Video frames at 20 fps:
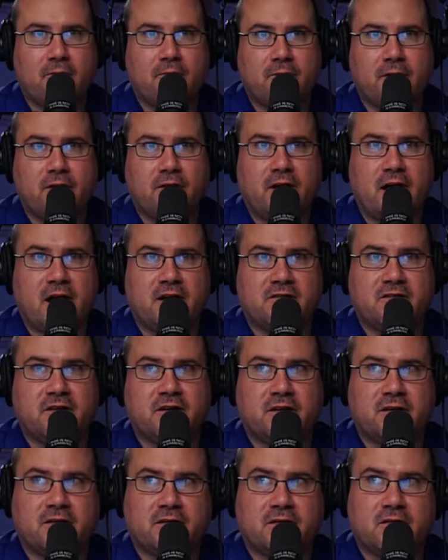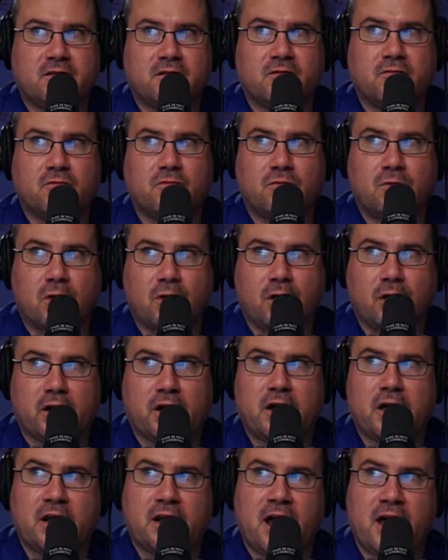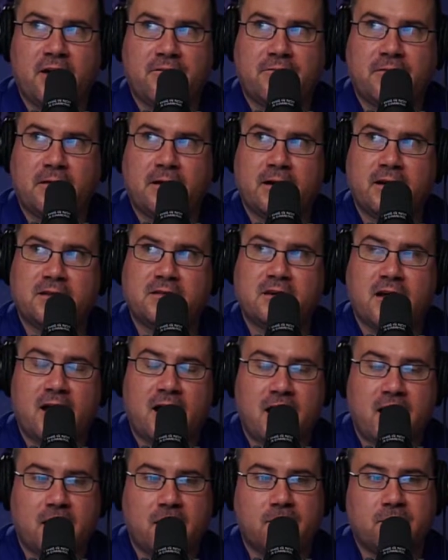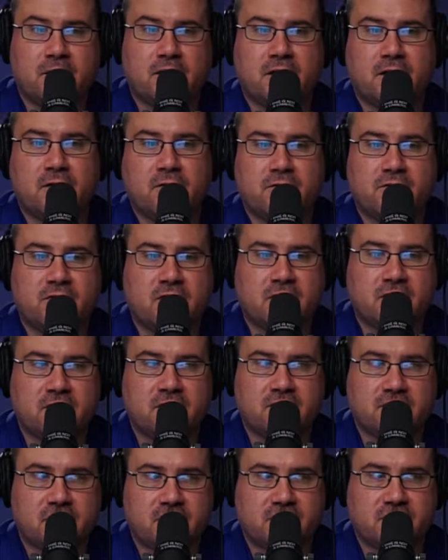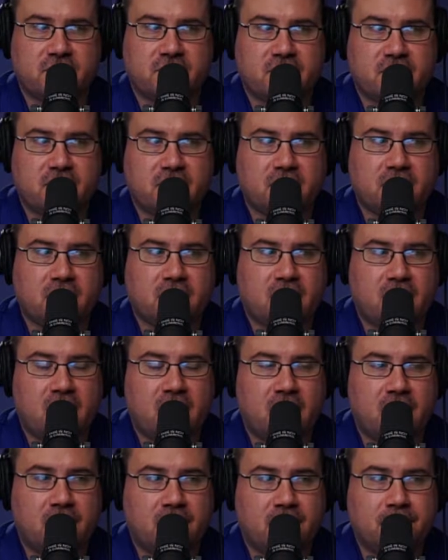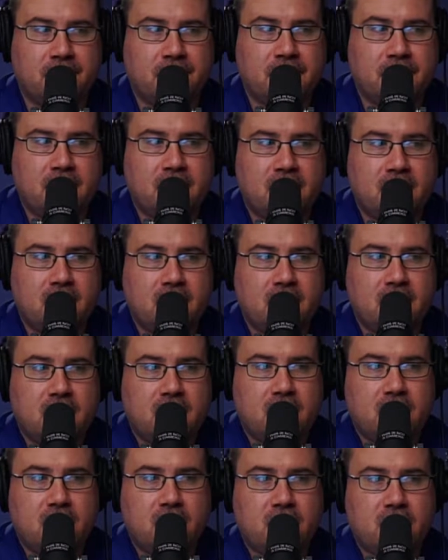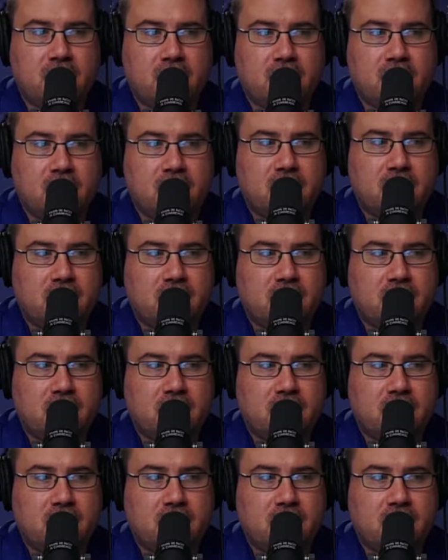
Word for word: yeah. realizing the work and effort and time that goes into such a thing. Um, Exactly. I